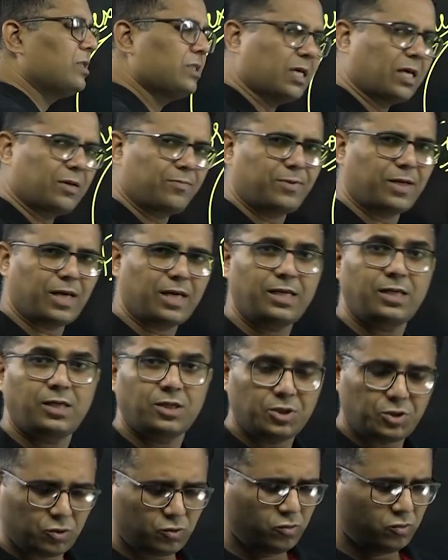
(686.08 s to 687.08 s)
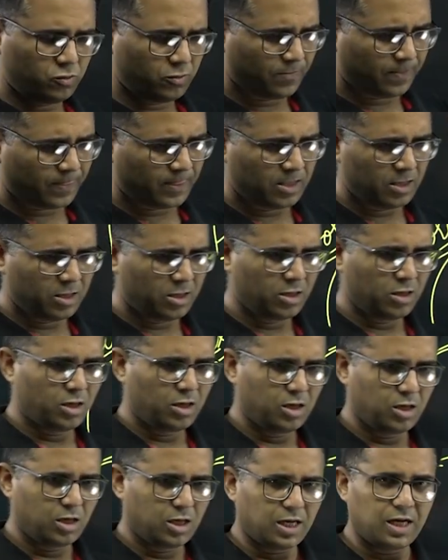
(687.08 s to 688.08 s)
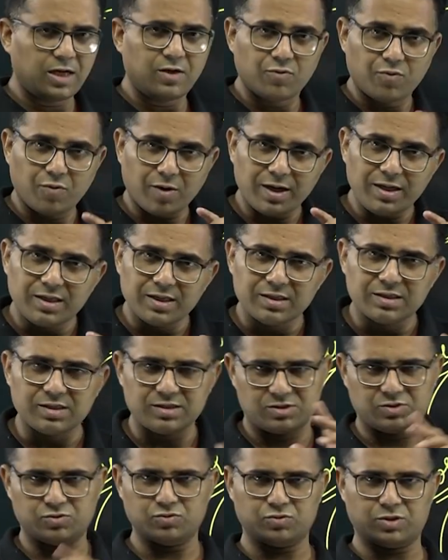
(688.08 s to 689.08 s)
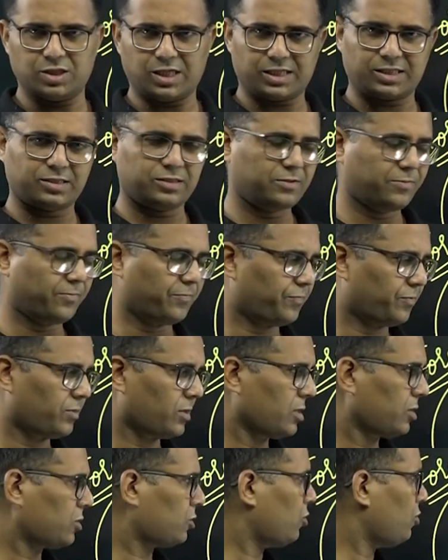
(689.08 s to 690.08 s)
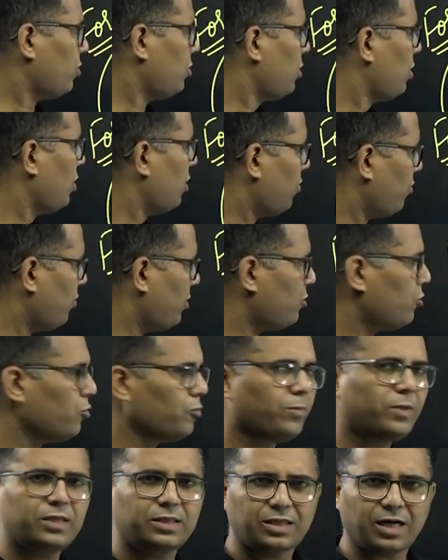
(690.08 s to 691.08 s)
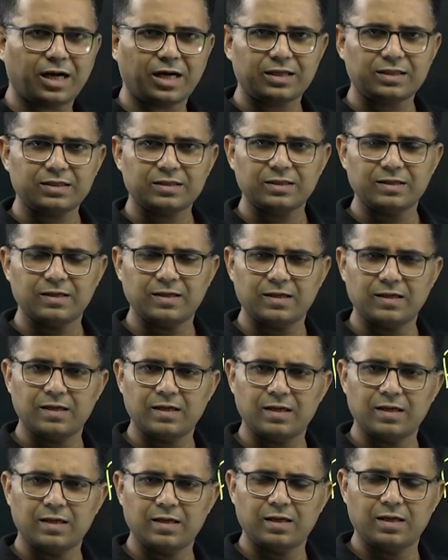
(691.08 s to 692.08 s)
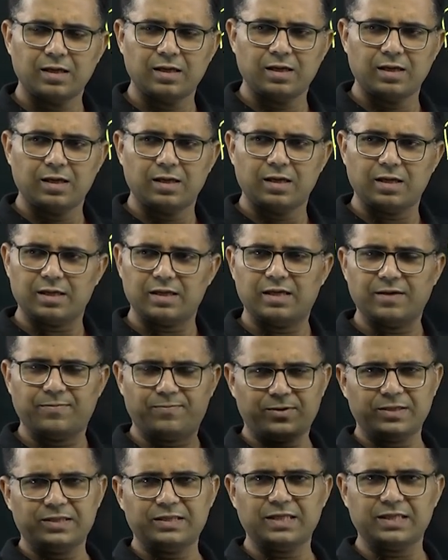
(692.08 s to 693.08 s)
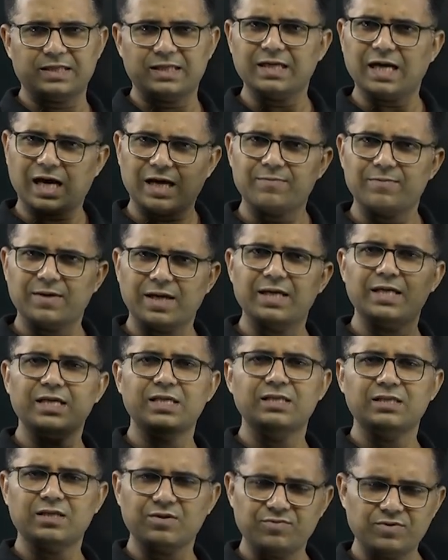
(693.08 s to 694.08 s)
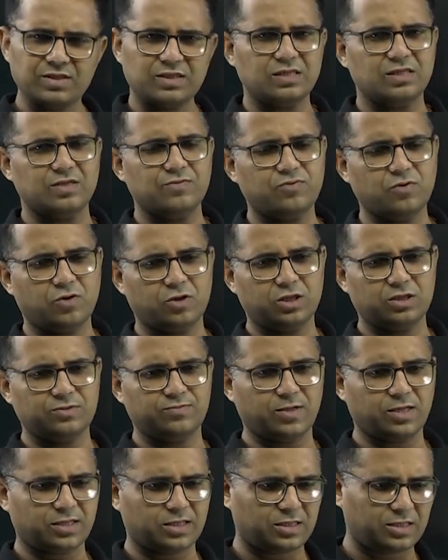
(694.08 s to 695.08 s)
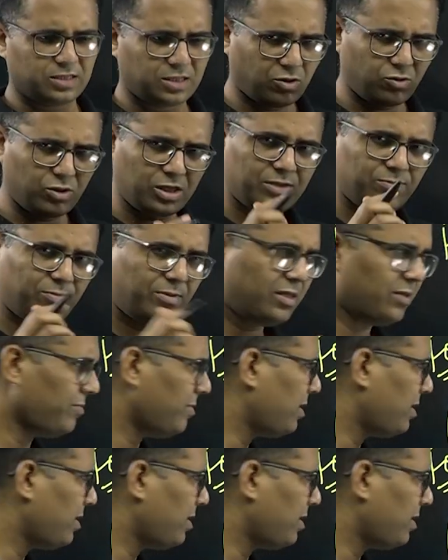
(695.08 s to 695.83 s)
does RBI do and why does it do that? So, when rupee starts depreciating, RBI intervenes in the forex market. Now, let me